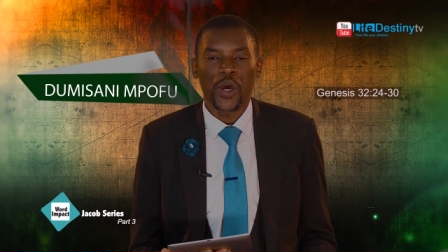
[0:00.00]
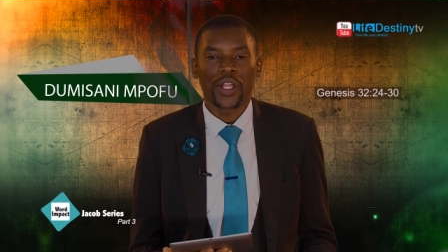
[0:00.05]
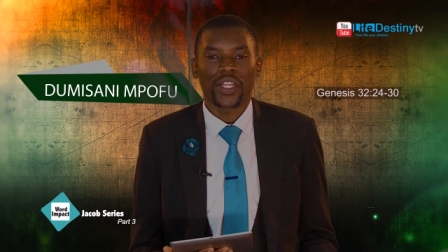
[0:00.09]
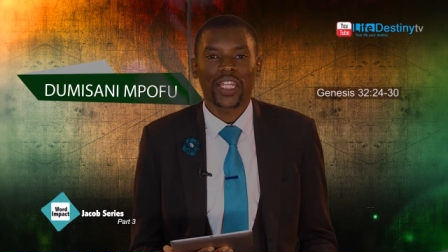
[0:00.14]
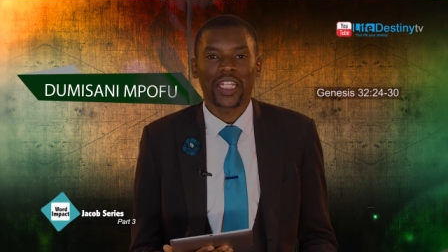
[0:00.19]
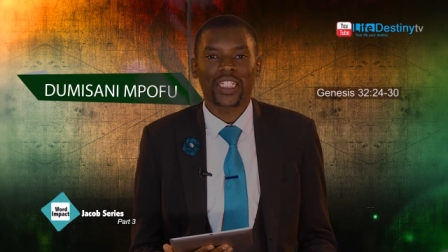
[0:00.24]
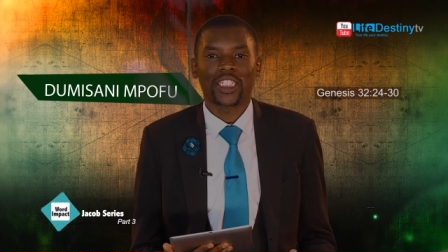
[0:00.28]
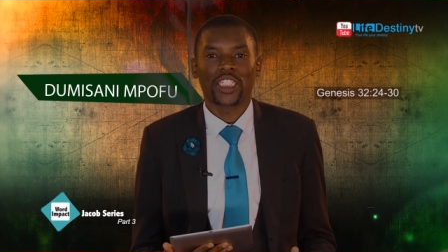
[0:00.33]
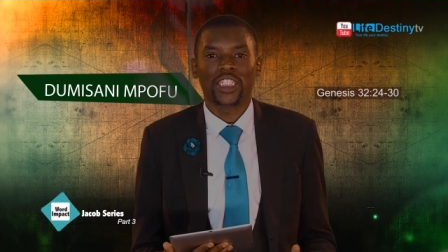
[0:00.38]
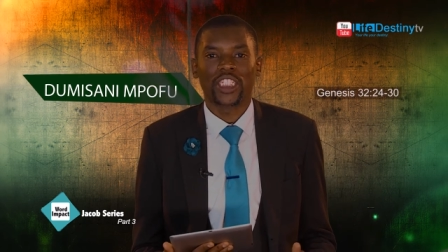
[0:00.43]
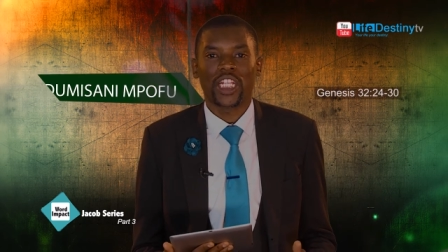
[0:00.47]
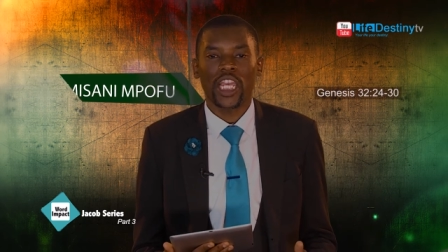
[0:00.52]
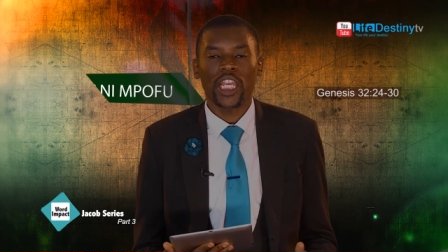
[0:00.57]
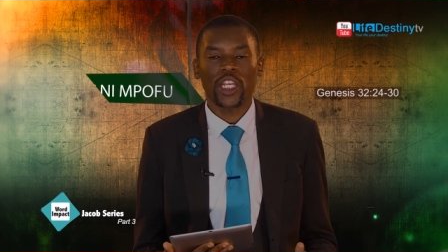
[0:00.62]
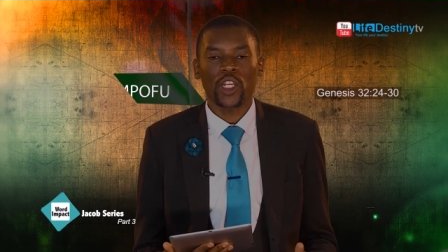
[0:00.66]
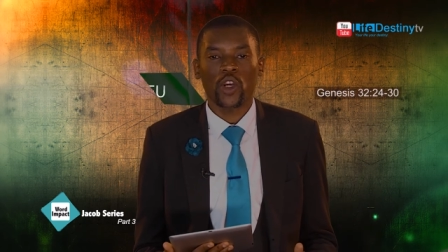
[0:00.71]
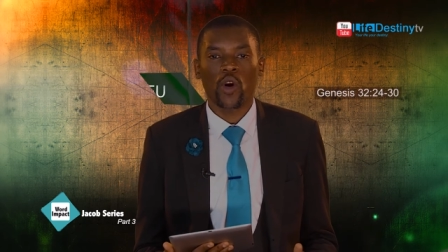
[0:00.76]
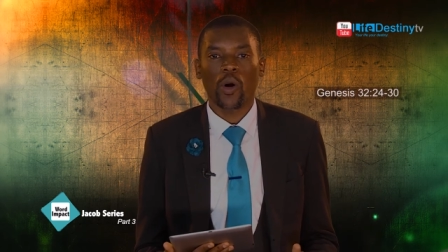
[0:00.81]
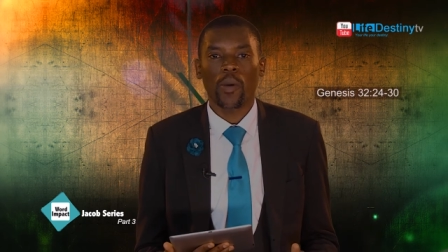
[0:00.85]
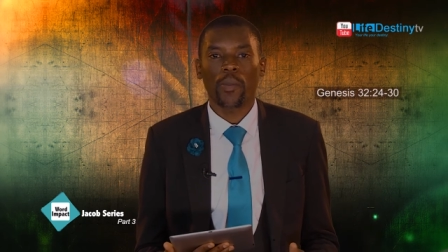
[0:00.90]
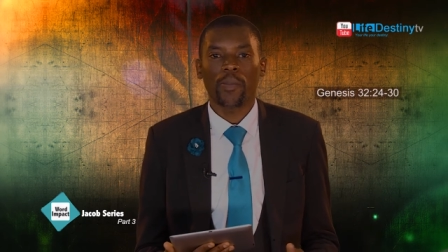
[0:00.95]
that
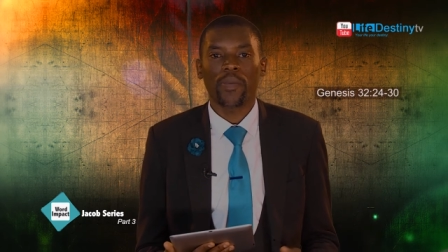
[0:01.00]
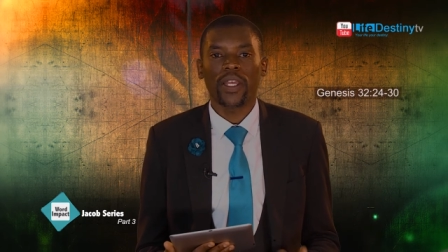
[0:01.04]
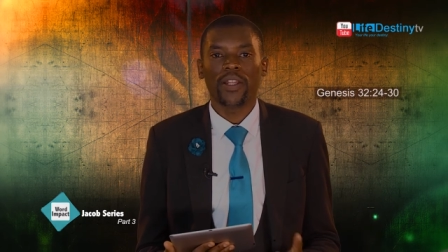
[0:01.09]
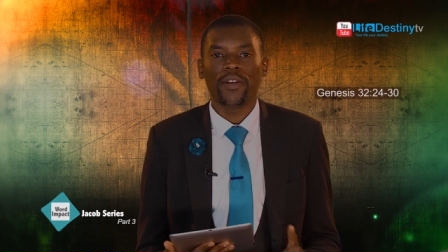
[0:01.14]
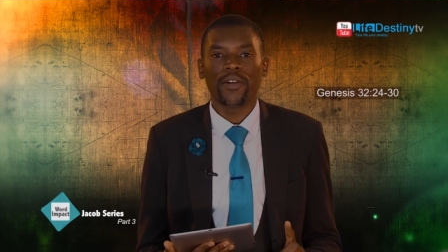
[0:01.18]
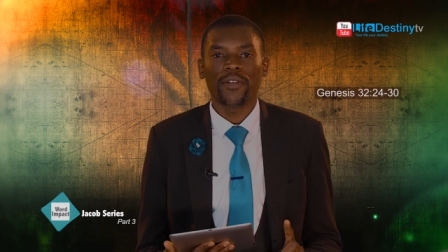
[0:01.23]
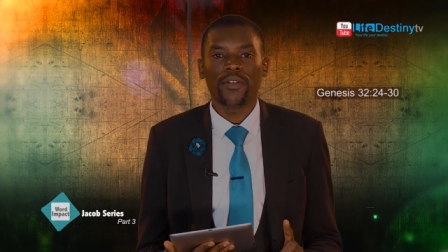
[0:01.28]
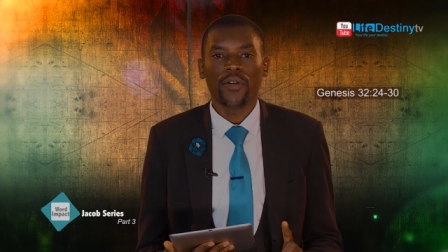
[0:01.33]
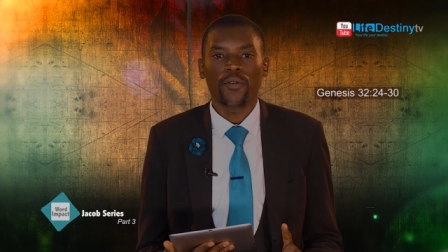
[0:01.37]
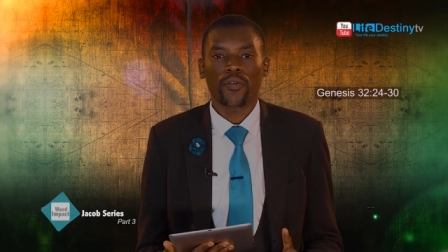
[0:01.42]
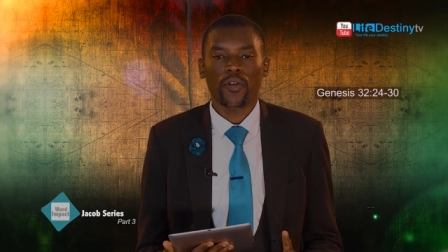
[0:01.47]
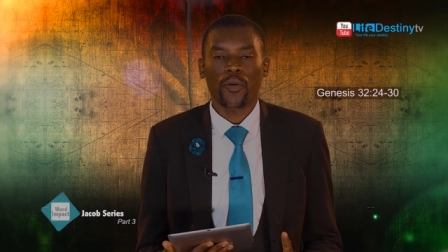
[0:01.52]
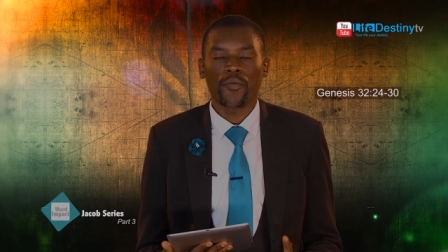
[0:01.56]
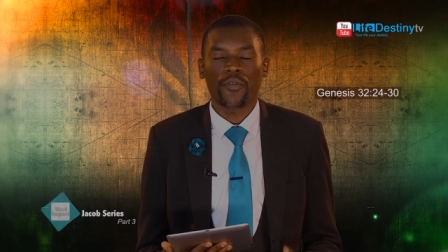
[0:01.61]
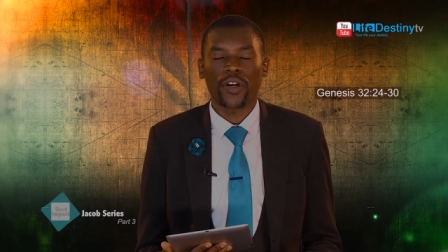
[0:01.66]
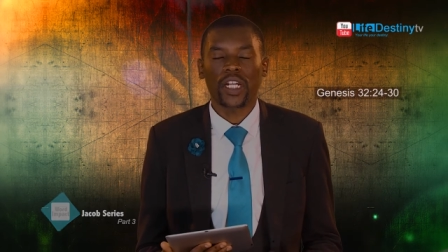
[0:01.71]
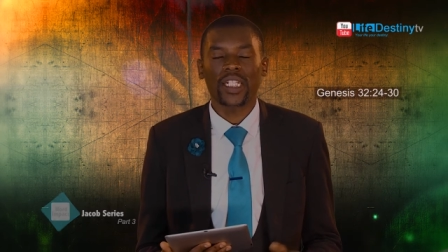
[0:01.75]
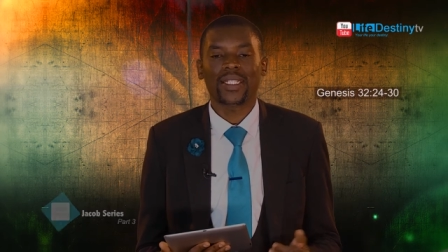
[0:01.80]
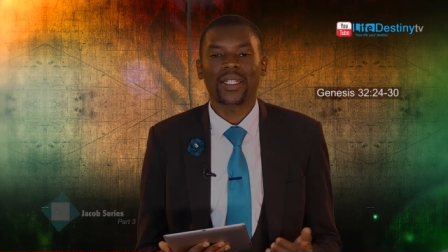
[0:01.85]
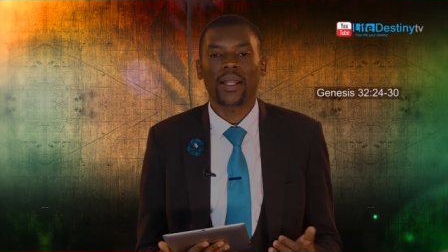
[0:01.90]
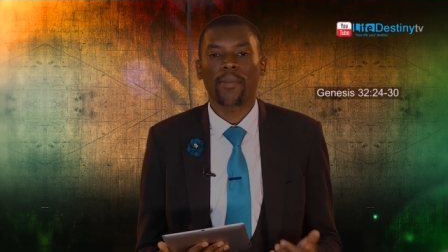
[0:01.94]
Jacob, in, from
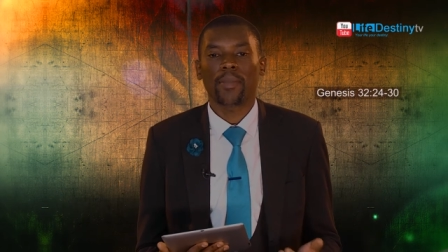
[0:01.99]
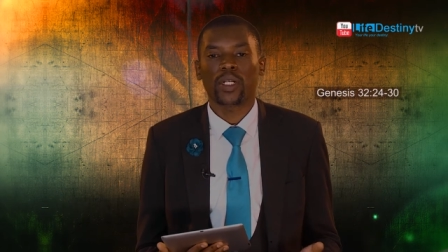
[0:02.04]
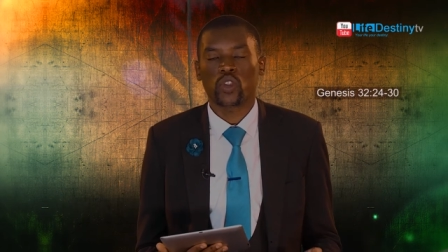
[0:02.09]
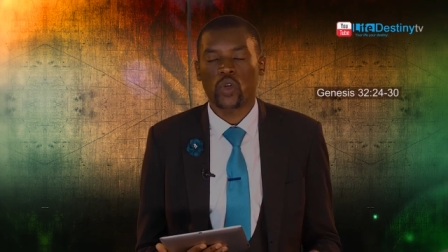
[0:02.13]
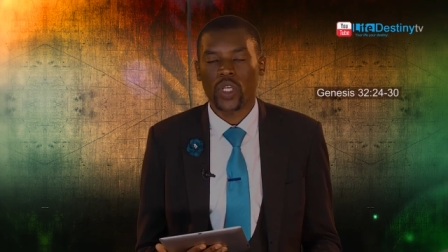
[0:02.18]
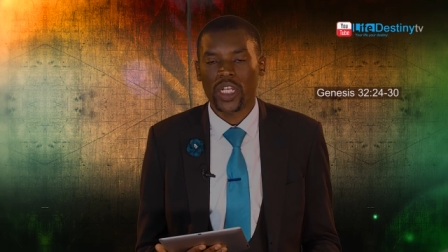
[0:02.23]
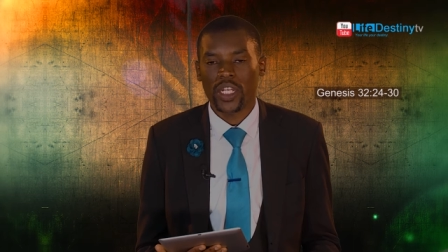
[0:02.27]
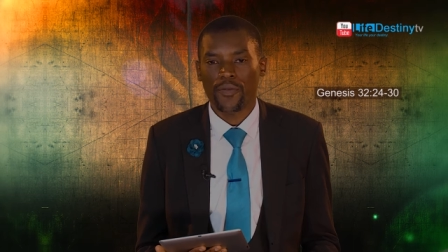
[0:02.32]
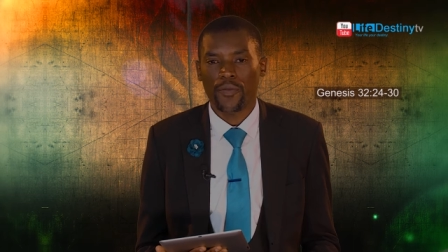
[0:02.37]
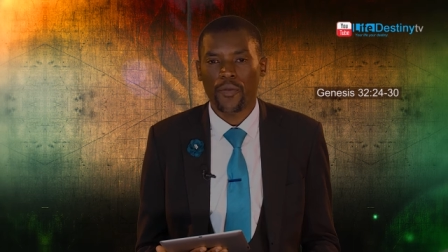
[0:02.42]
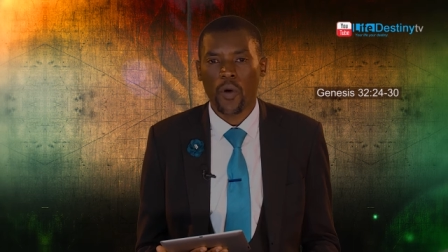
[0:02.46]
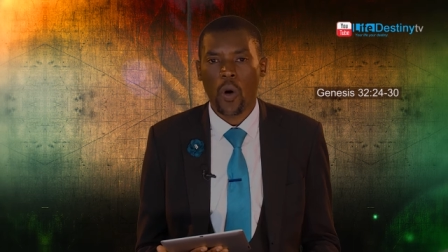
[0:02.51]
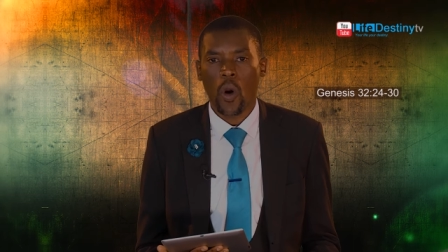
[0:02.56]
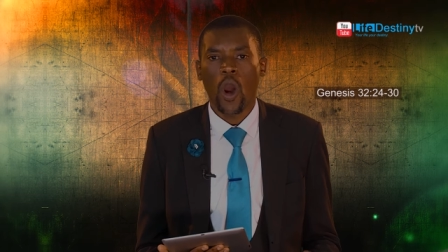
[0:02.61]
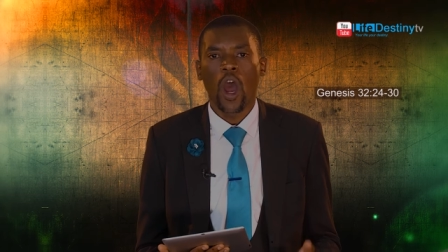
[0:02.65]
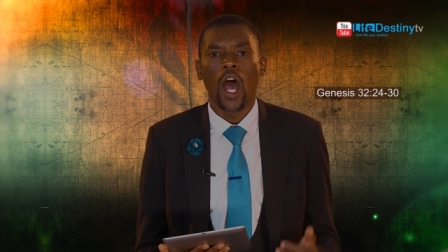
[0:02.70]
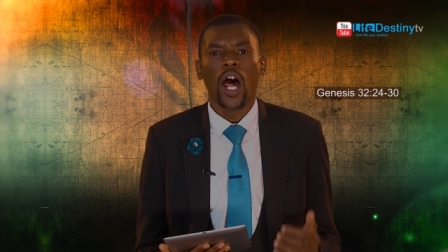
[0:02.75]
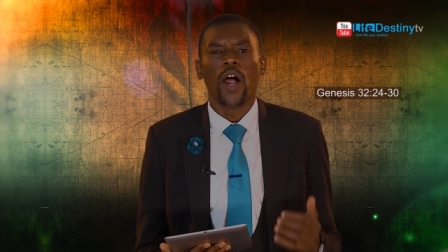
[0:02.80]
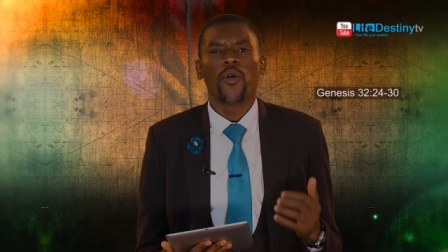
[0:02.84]
verse number 24,